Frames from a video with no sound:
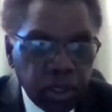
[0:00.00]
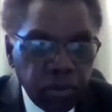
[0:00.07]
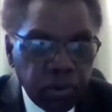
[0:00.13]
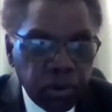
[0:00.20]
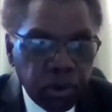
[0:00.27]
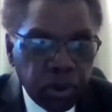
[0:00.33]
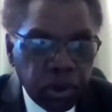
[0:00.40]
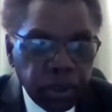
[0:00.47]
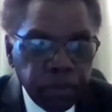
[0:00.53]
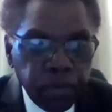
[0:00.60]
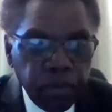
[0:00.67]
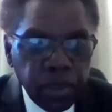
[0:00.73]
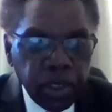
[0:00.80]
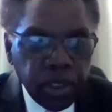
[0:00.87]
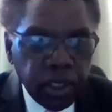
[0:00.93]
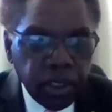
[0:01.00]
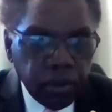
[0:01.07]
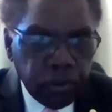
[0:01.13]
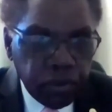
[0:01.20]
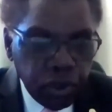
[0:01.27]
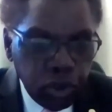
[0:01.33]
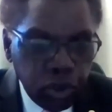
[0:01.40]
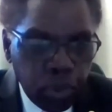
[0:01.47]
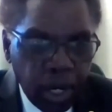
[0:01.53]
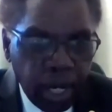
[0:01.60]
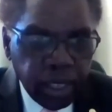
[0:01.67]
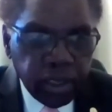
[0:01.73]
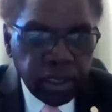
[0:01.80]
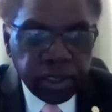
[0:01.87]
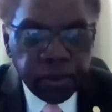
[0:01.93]
for uh, the food
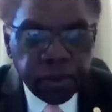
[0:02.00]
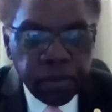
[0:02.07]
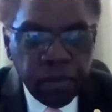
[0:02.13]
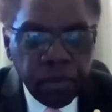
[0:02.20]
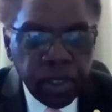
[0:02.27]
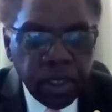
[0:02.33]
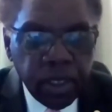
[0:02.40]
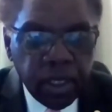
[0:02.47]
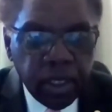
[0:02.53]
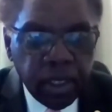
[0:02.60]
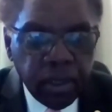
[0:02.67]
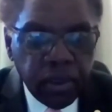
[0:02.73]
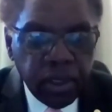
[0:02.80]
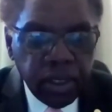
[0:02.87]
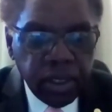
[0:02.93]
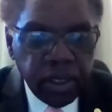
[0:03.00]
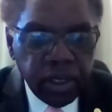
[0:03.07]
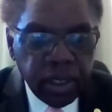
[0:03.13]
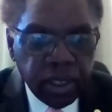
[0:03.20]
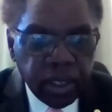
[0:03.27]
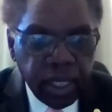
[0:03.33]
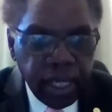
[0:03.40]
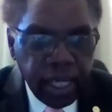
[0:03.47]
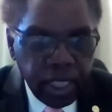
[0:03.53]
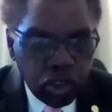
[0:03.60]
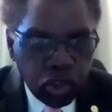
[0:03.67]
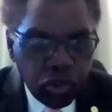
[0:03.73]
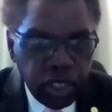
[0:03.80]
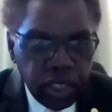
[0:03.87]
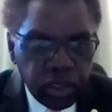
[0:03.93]
products, uh, the uh,
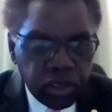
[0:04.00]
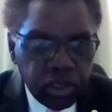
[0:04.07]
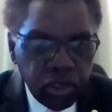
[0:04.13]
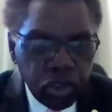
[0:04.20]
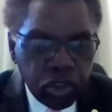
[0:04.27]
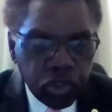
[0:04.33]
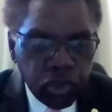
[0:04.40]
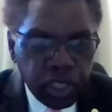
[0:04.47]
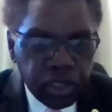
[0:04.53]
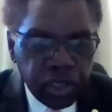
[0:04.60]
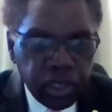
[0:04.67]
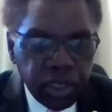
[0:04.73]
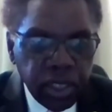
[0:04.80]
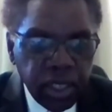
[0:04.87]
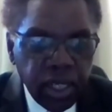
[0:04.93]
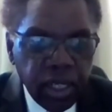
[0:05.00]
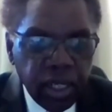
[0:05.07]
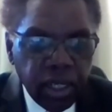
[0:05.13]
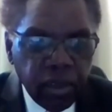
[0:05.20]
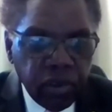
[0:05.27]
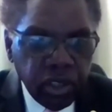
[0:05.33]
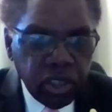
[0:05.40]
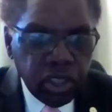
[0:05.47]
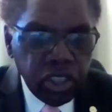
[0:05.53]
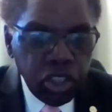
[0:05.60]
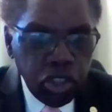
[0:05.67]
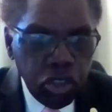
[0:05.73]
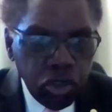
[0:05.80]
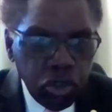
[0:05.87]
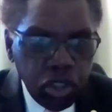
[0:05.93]
increased nutrition, uh, the good
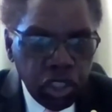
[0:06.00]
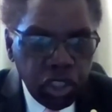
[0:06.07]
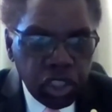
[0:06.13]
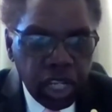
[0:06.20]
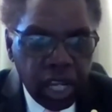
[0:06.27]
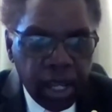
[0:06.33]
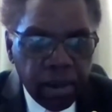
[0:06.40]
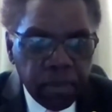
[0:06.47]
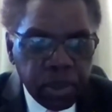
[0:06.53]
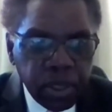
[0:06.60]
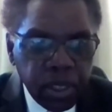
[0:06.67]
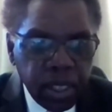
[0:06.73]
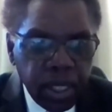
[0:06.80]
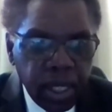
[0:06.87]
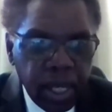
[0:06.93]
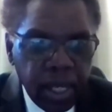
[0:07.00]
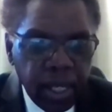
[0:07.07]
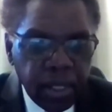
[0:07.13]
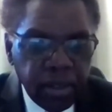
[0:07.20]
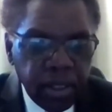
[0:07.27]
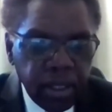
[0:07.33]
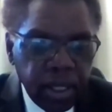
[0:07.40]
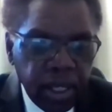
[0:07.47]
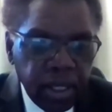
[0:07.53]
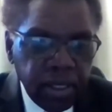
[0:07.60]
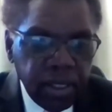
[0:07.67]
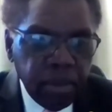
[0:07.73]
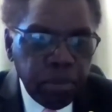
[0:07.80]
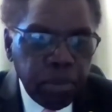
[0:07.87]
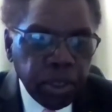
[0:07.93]
union jobs, and, and
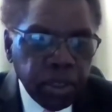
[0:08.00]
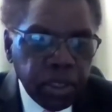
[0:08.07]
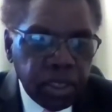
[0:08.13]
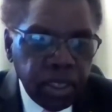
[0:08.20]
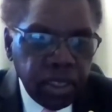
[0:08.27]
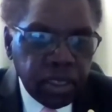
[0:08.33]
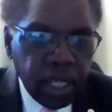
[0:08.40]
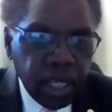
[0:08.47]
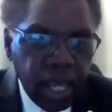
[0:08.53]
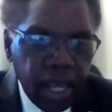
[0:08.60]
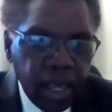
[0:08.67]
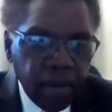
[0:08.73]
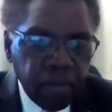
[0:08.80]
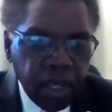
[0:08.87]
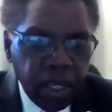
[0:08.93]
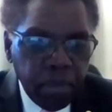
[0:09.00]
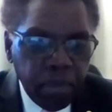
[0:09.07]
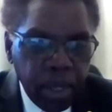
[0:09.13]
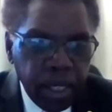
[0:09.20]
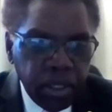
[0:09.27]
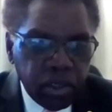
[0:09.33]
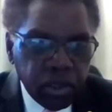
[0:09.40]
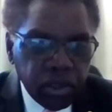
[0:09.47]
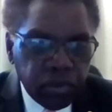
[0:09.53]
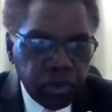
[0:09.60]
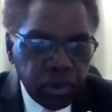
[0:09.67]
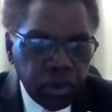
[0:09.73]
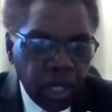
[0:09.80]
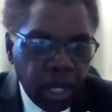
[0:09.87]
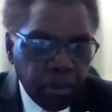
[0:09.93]
the ability to have a major
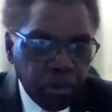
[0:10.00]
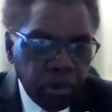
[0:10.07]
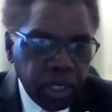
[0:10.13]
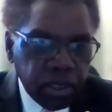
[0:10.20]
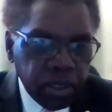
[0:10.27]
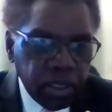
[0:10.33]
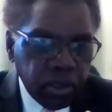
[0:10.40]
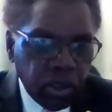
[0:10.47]
food operation in our